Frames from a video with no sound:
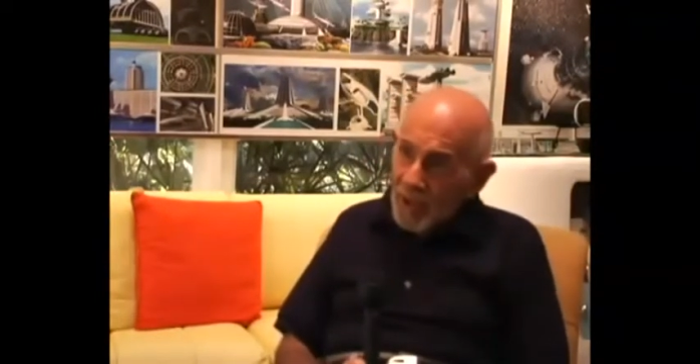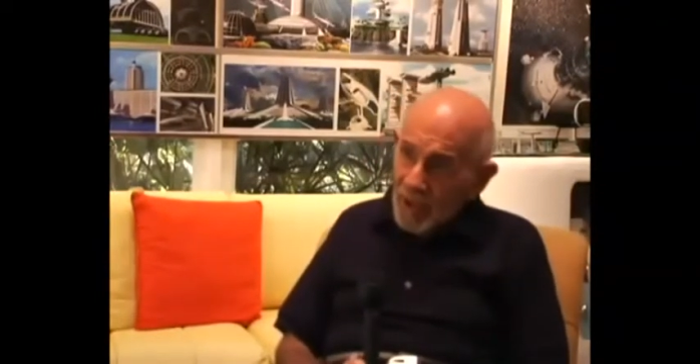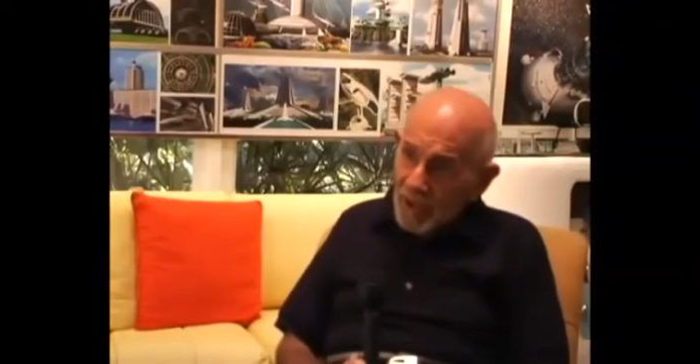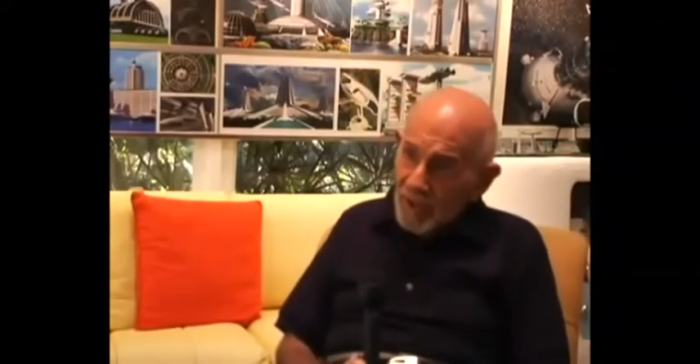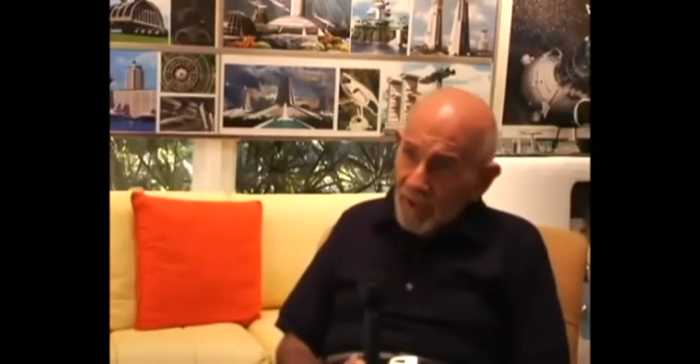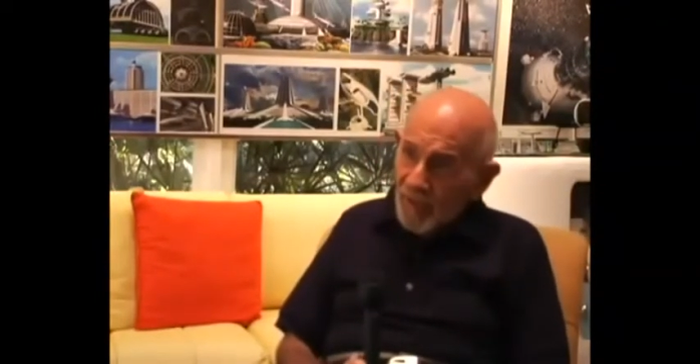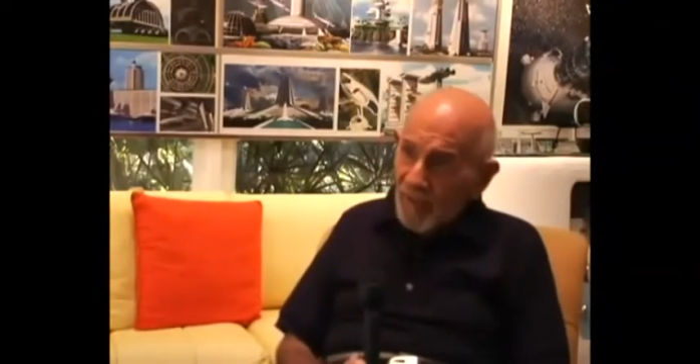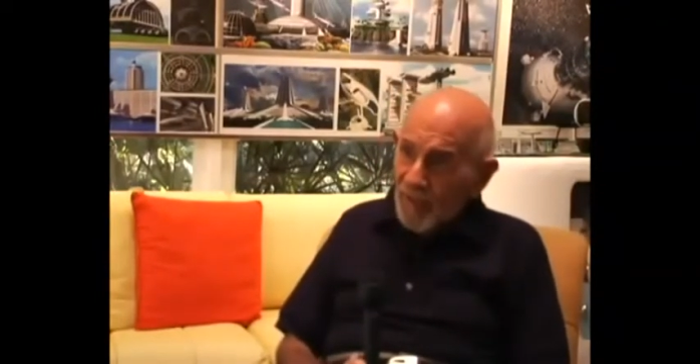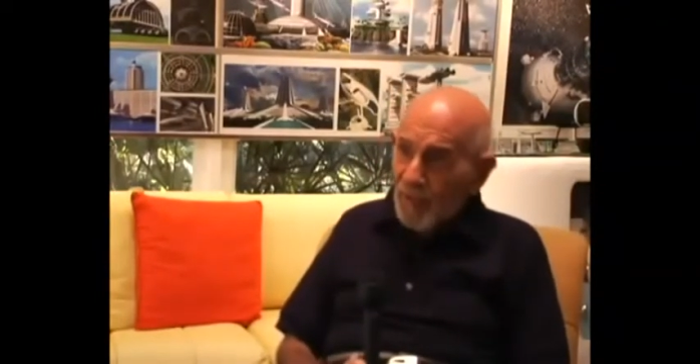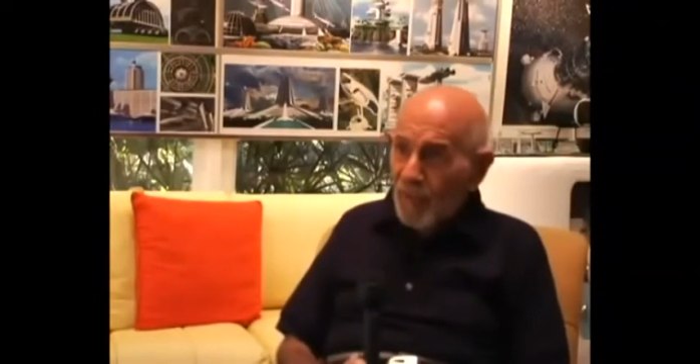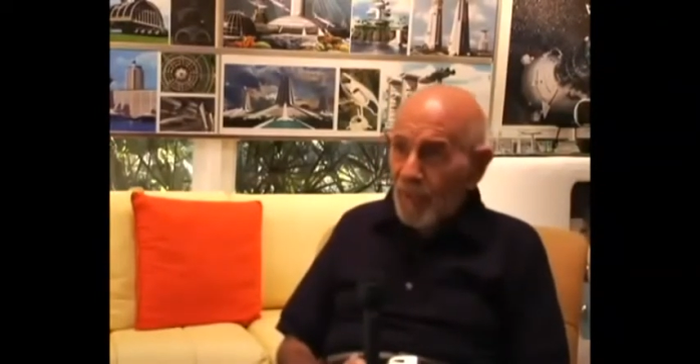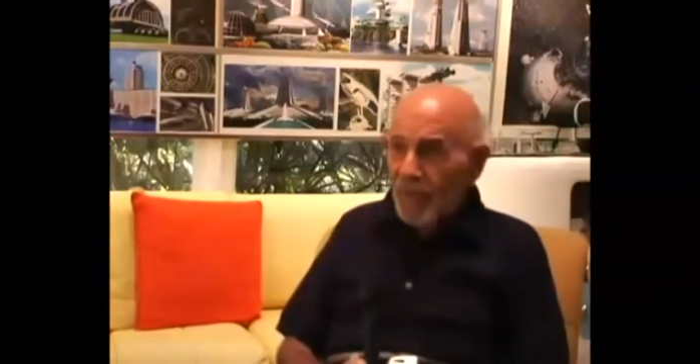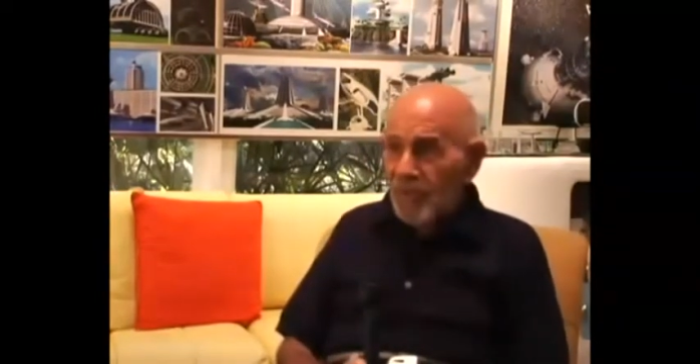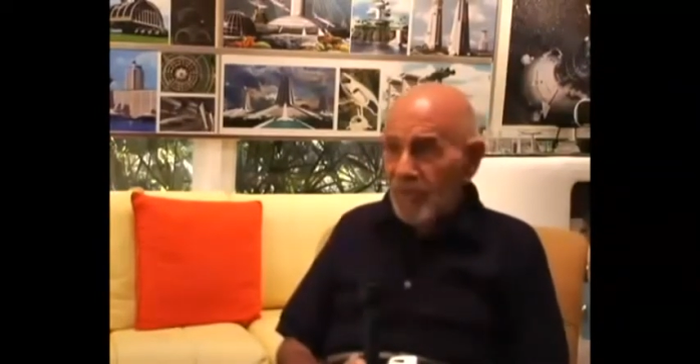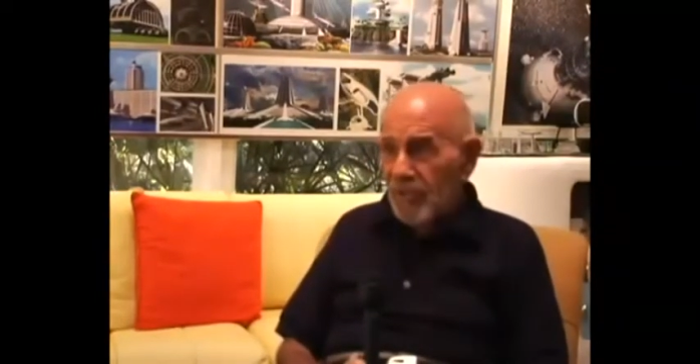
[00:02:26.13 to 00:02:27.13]
they do
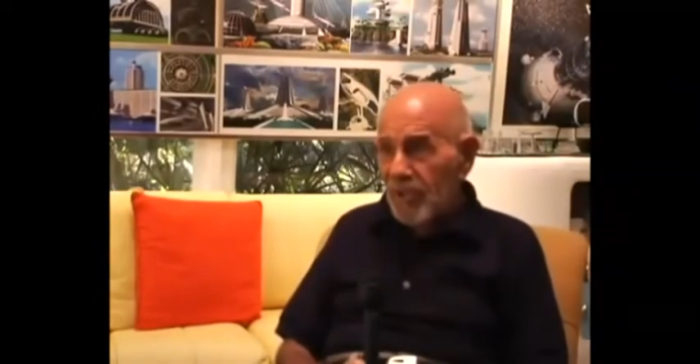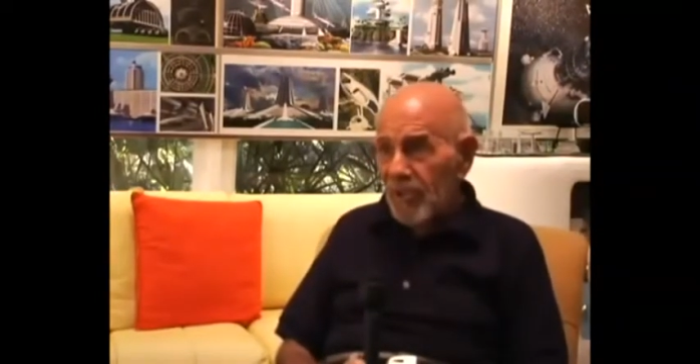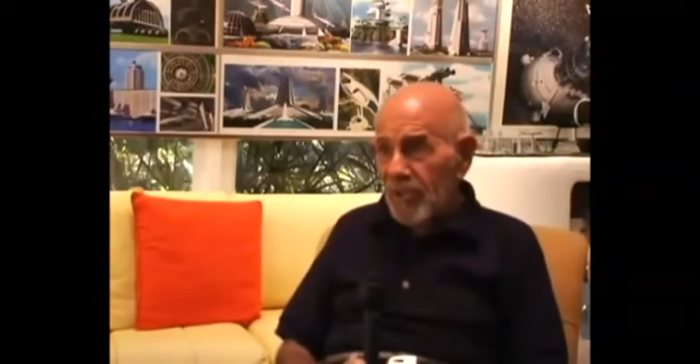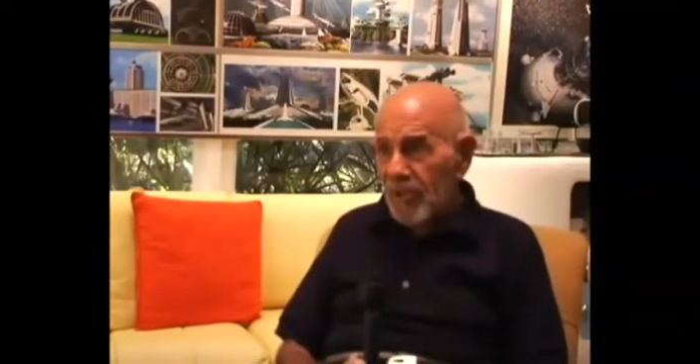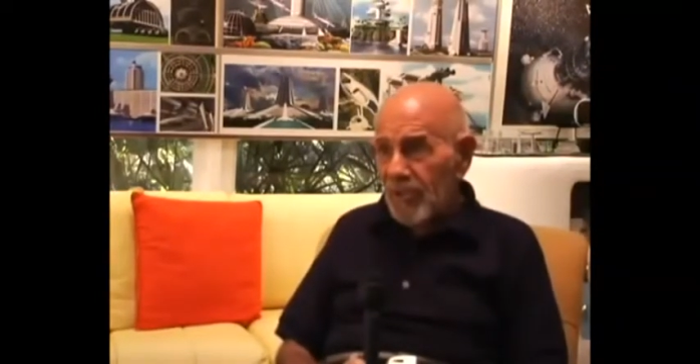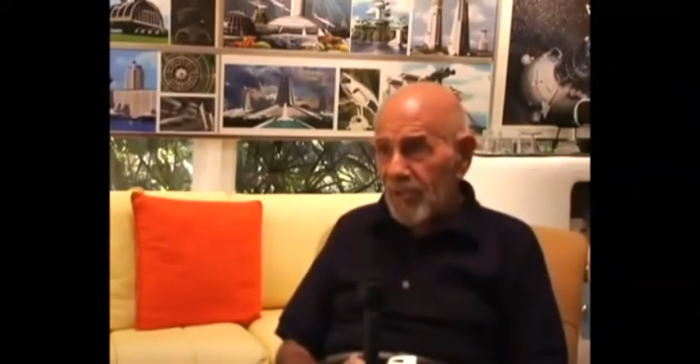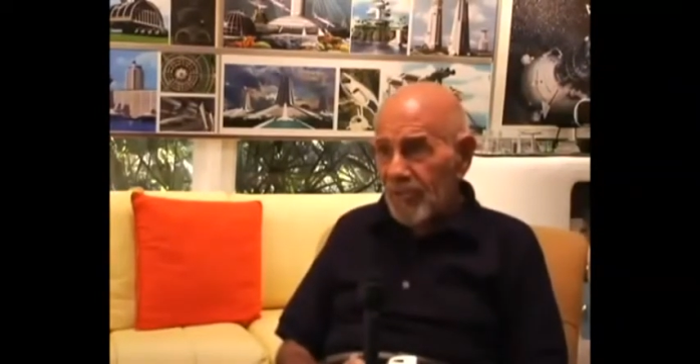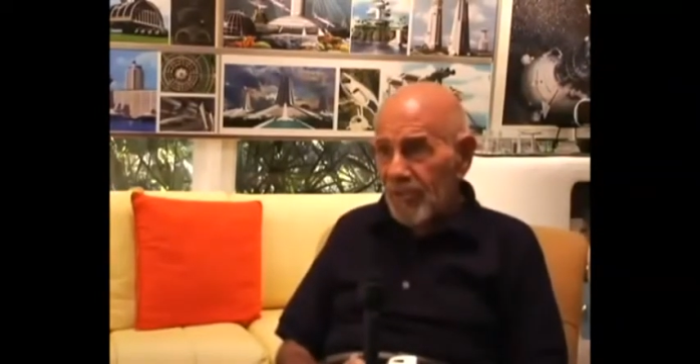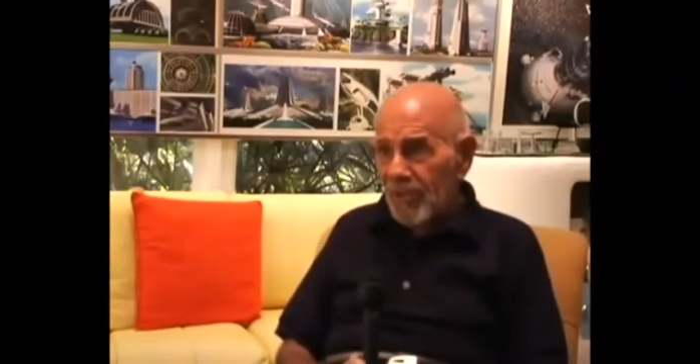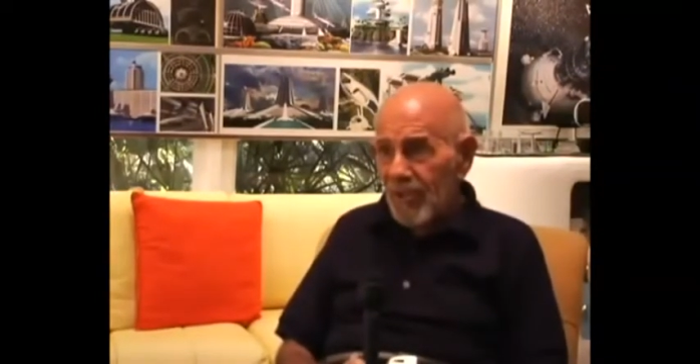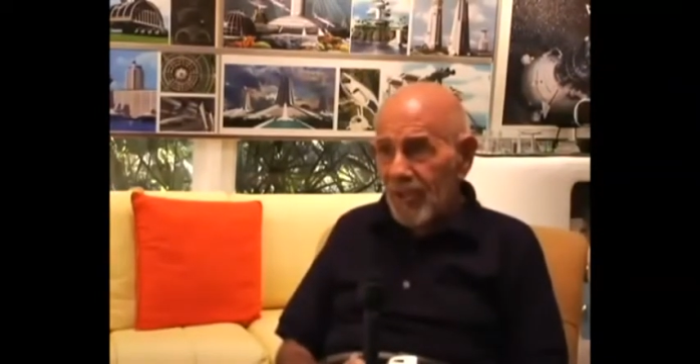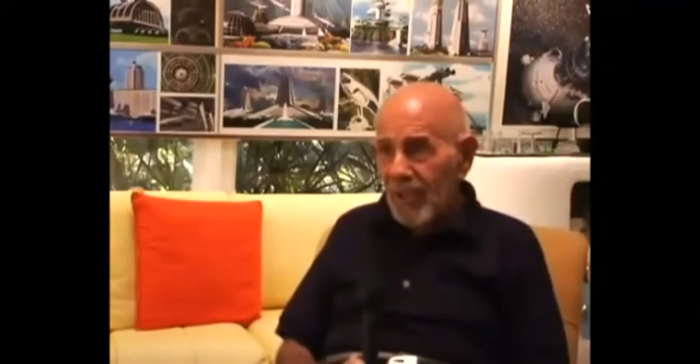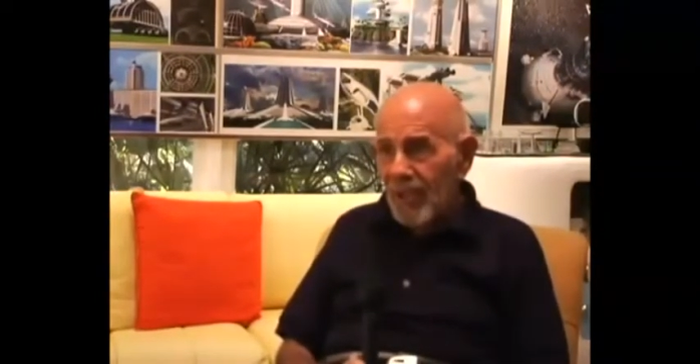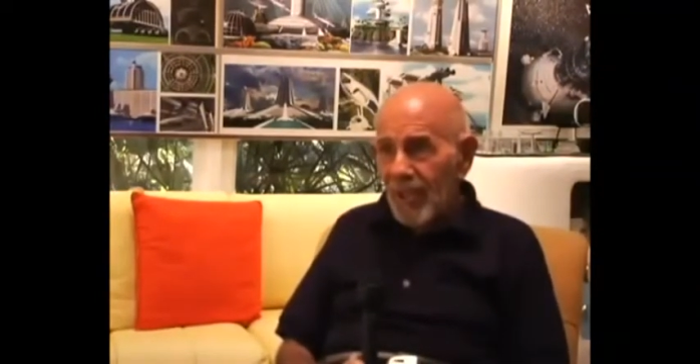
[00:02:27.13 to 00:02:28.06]
foolish things,